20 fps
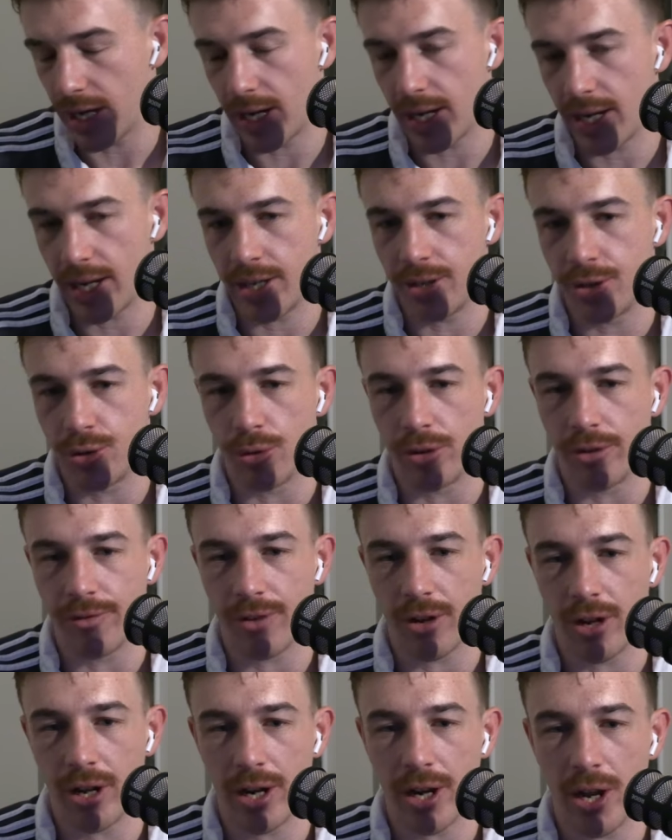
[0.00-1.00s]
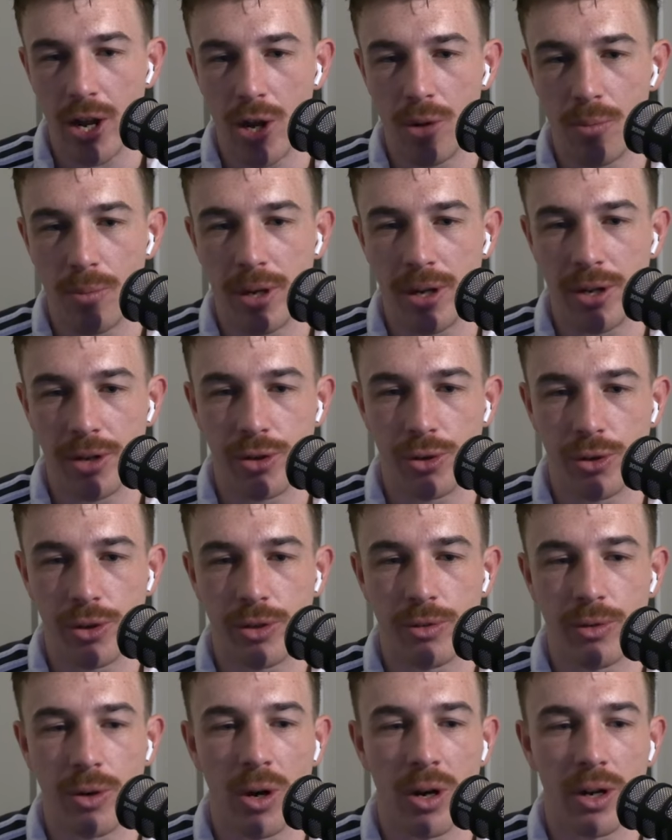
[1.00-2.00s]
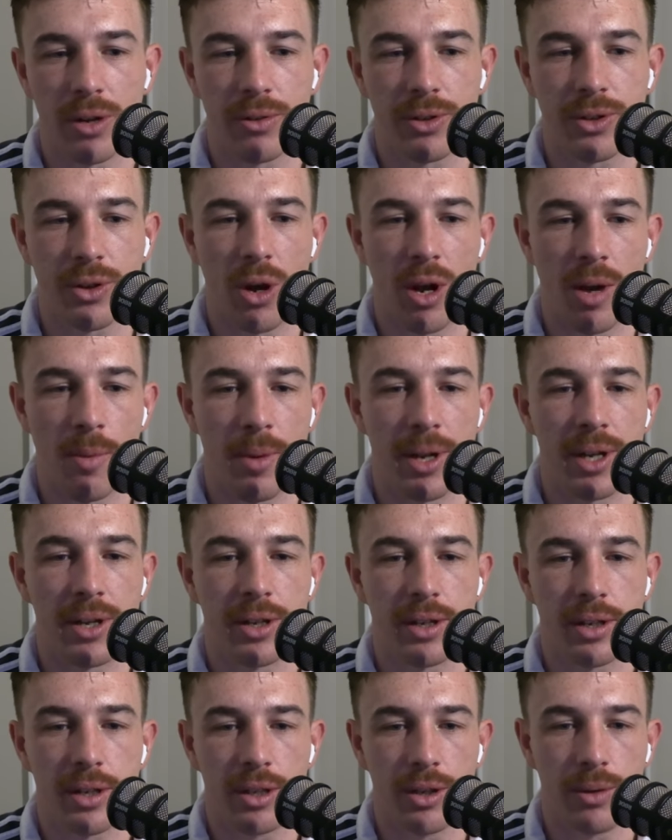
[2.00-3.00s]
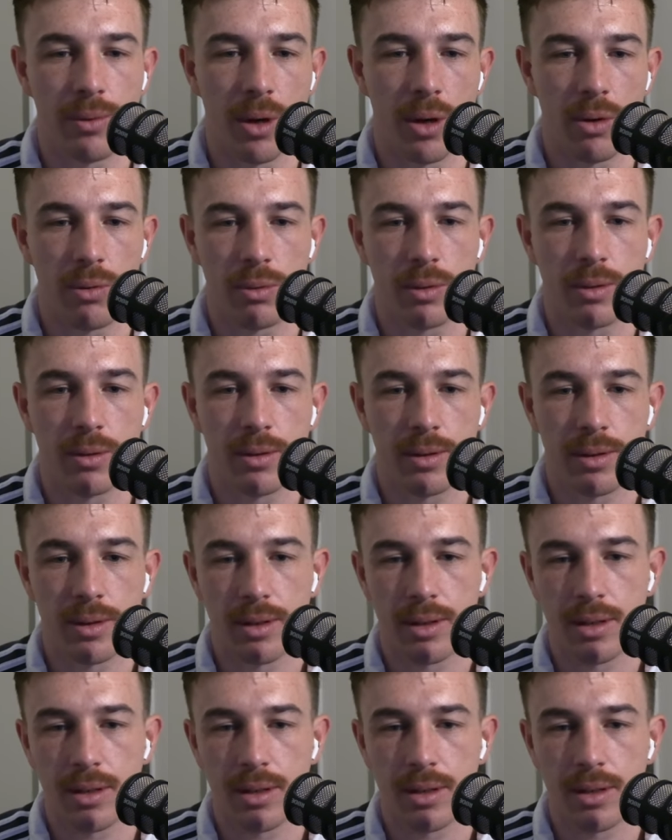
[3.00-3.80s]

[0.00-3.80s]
uh, enjoy the flight home and enjoy your re- retirement, you old